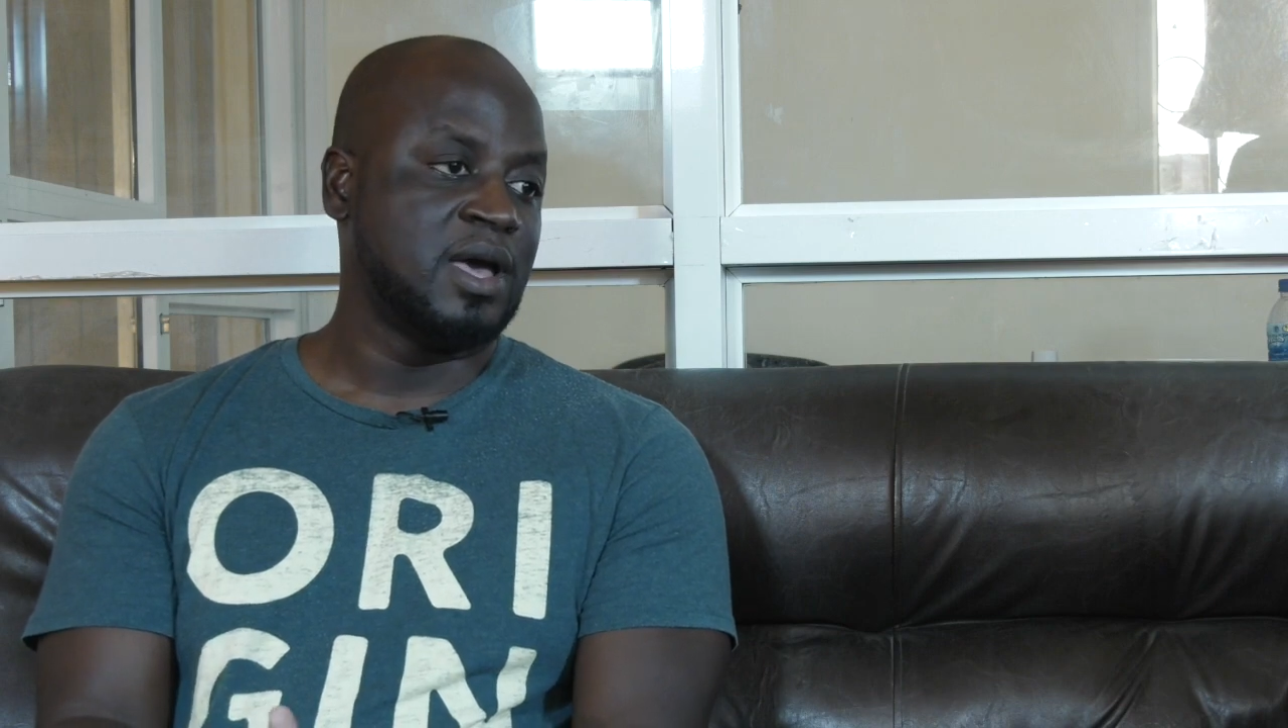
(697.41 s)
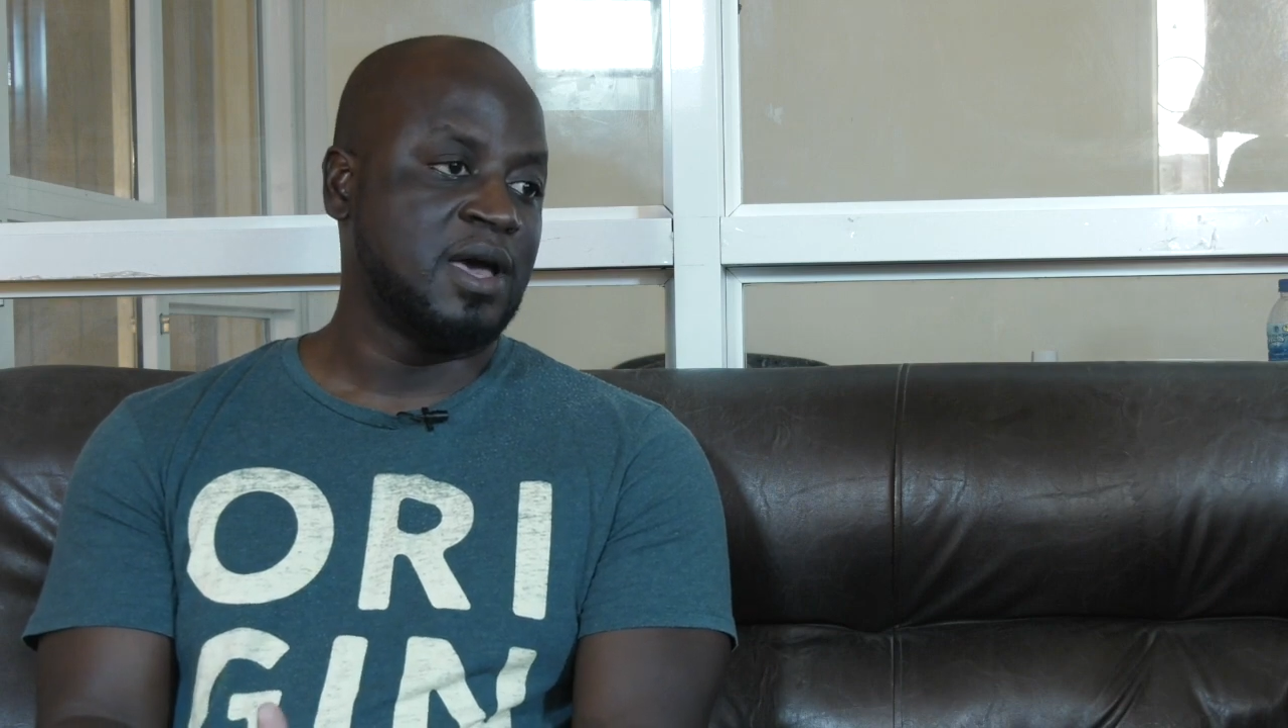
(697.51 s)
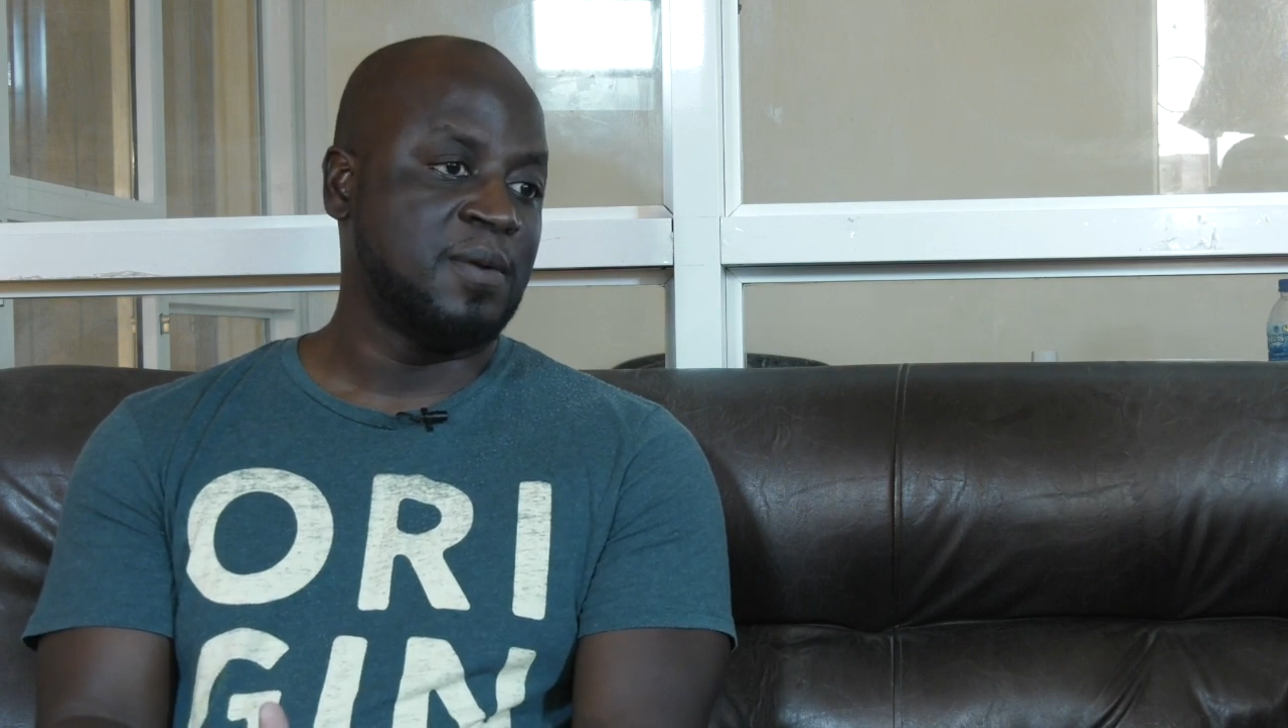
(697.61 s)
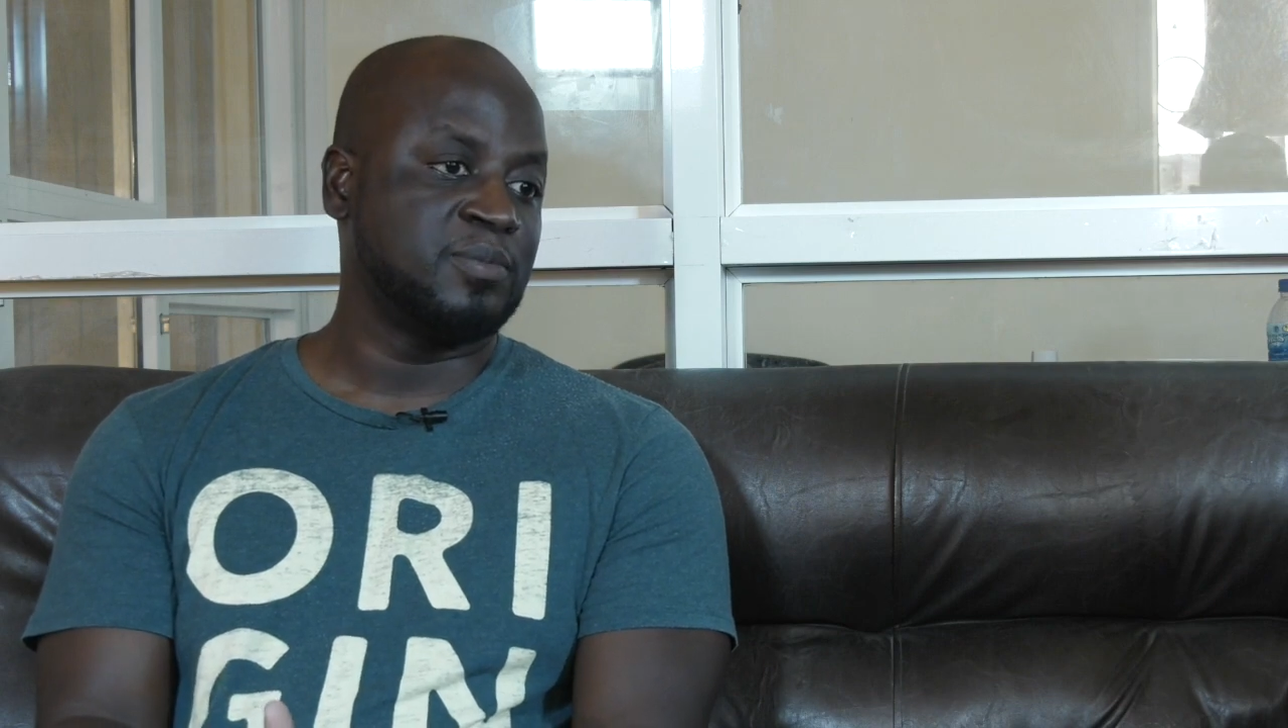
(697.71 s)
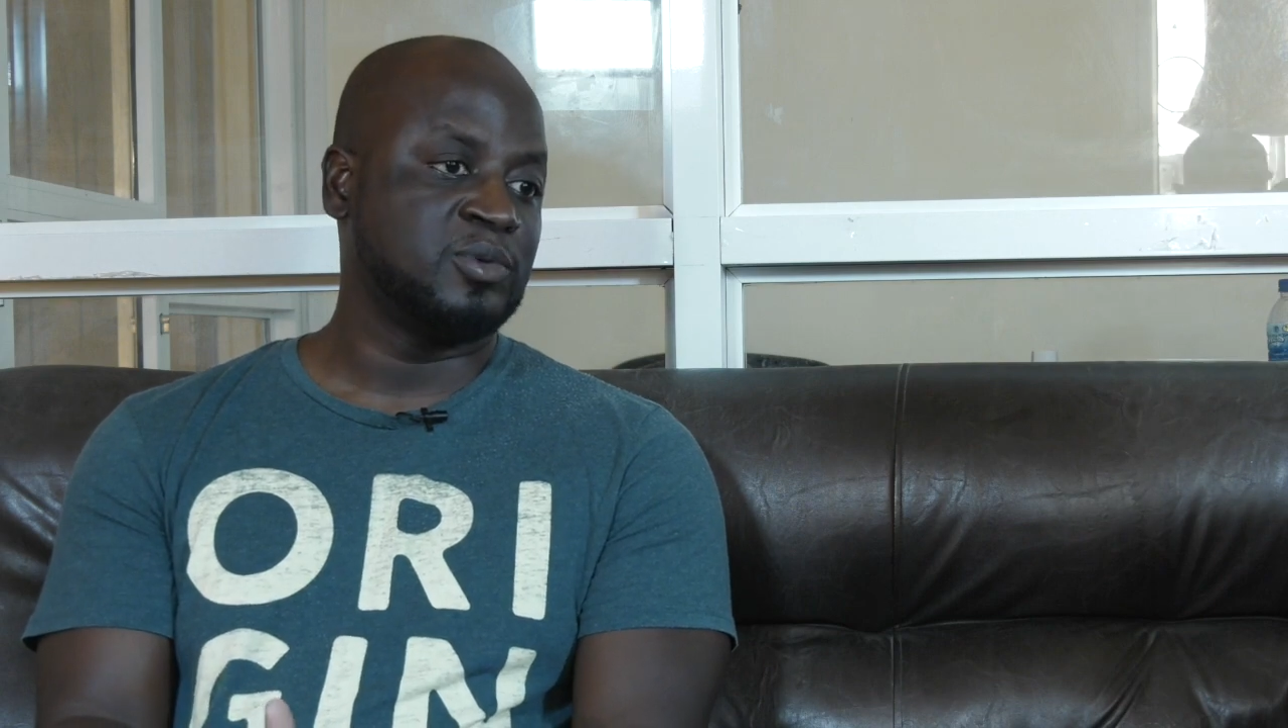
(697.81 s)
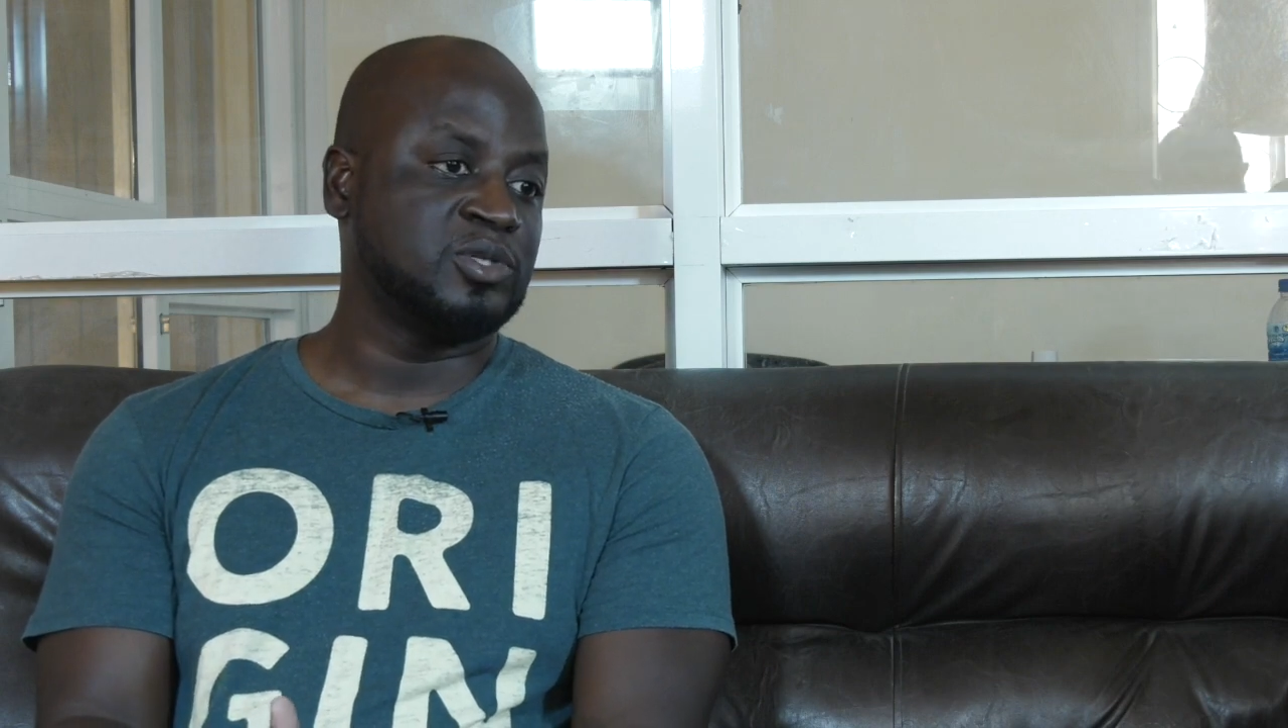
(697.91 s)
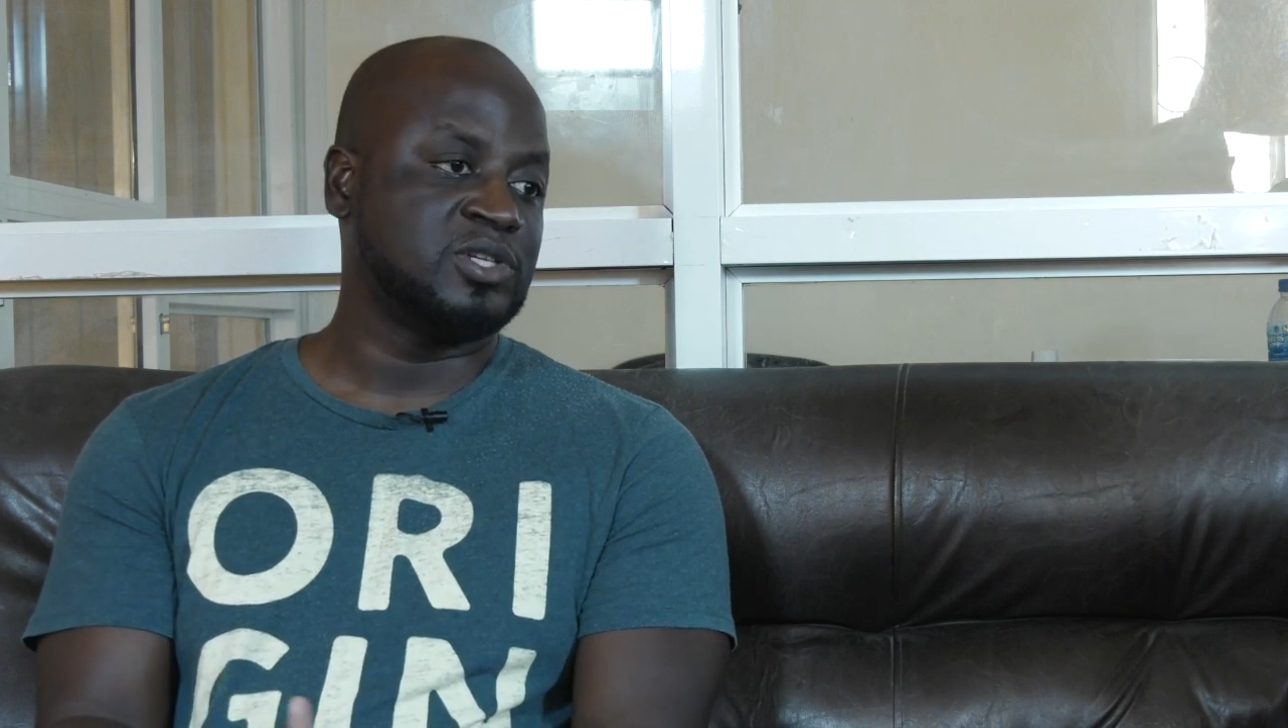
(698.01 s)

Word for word: um,